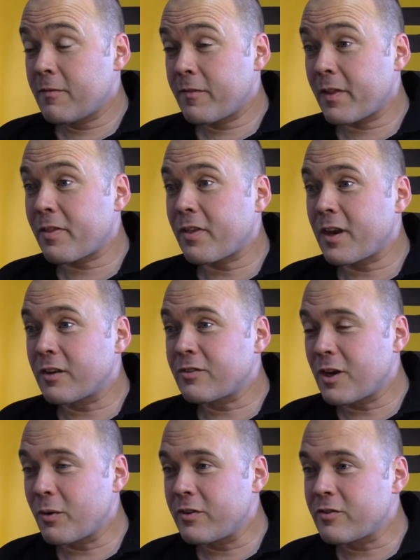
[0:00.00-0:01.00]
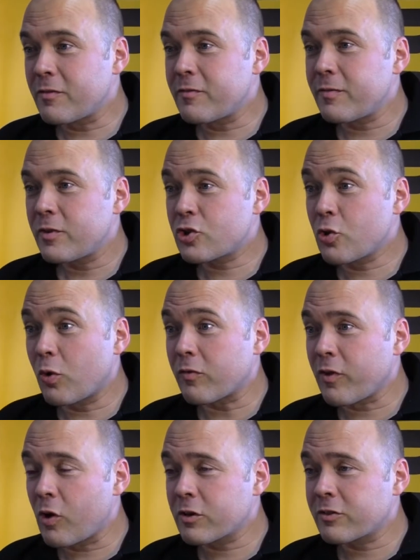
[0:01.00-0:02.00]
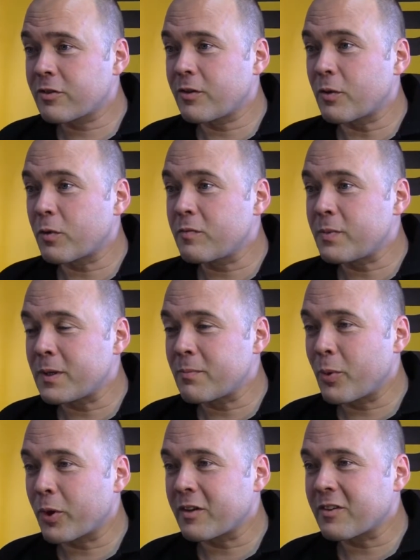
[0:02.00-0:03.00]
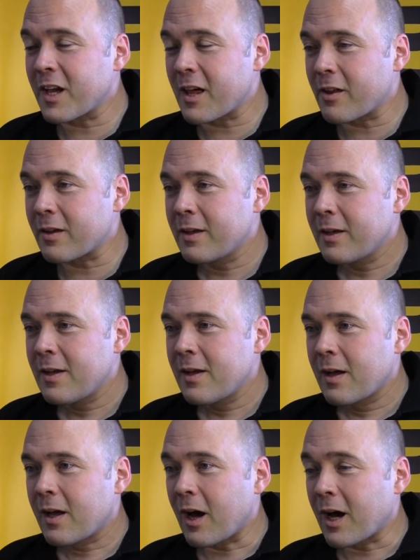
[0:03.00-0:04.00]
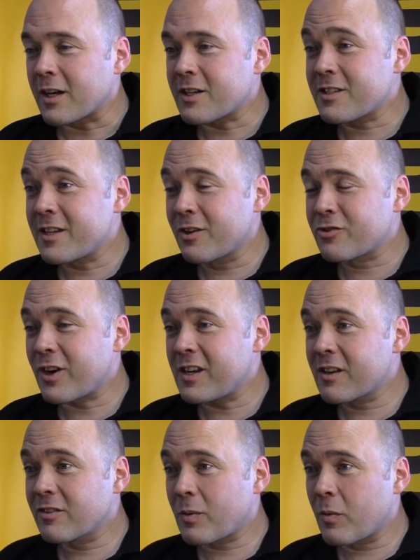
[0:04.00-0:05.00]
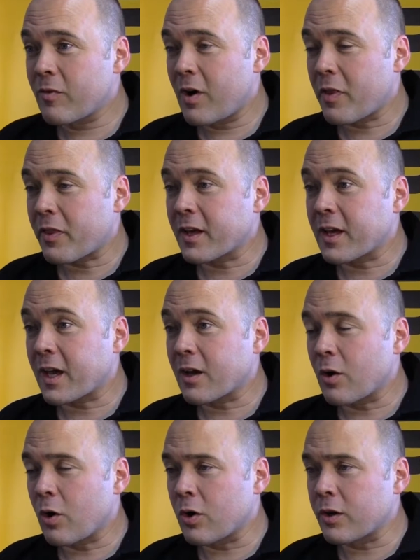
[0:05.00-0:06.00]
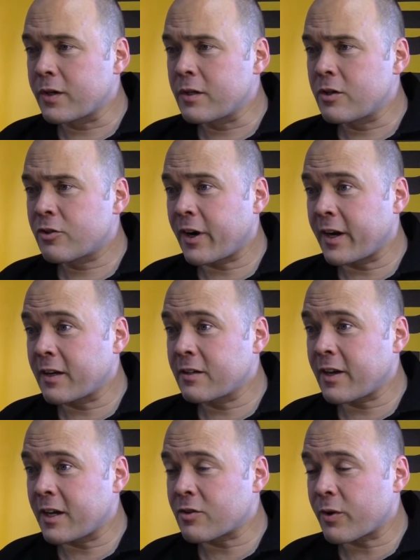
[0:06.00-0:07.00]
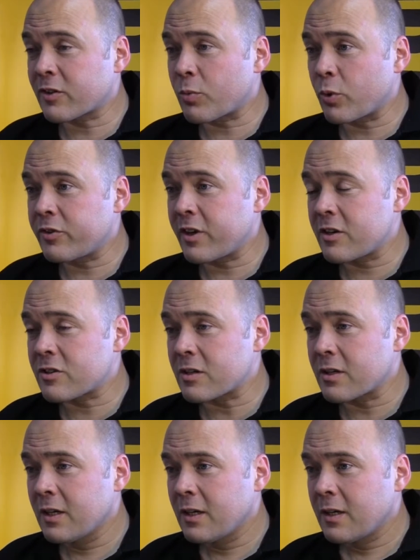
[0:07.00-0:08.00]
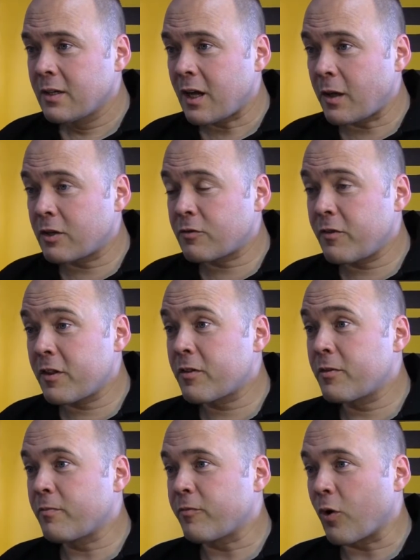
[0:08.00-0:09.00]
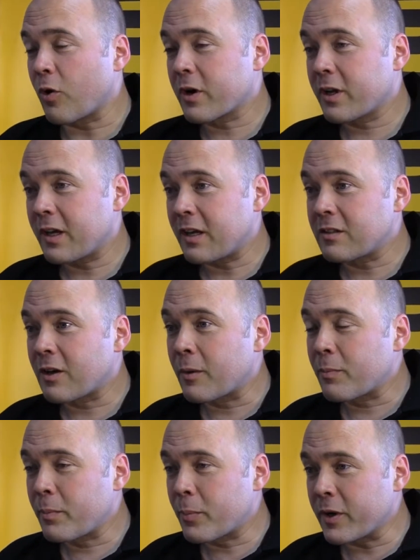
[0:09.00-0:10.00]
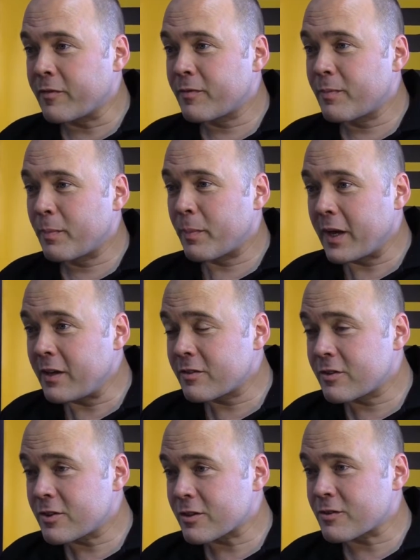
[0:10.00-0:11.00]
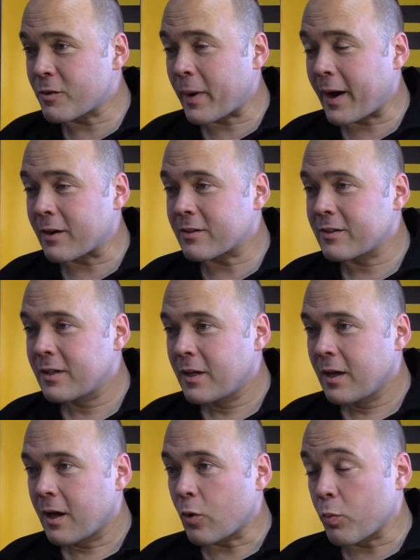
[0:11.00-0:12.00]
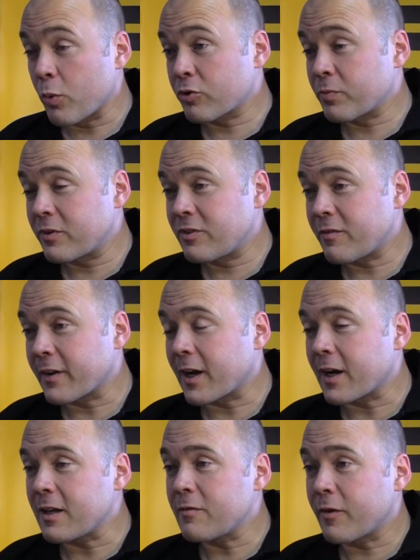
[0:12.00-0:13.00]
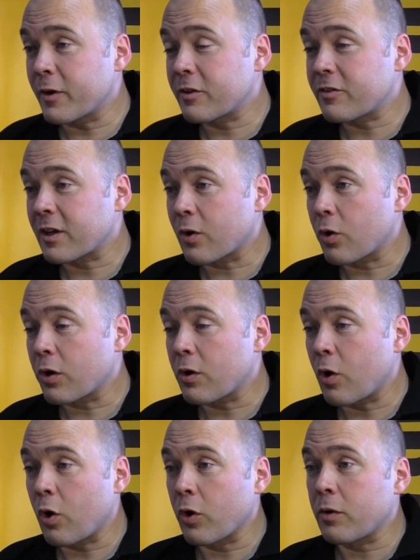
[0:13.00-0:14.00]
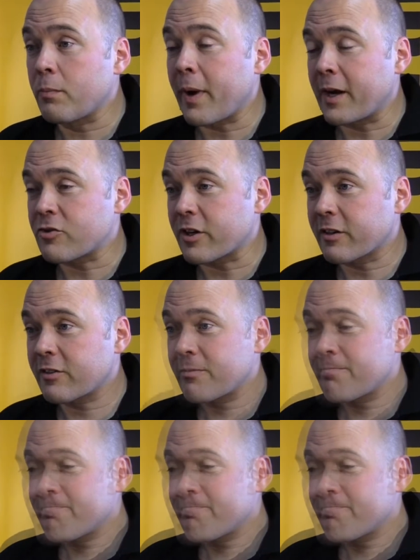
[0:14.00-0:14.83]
fifth in a series of short vlogs that we've been putting together, just illustrating some of our thinking on training data exploitation. And this fifth vlog is a brief piece just about, or more specifically, focusing on metrics.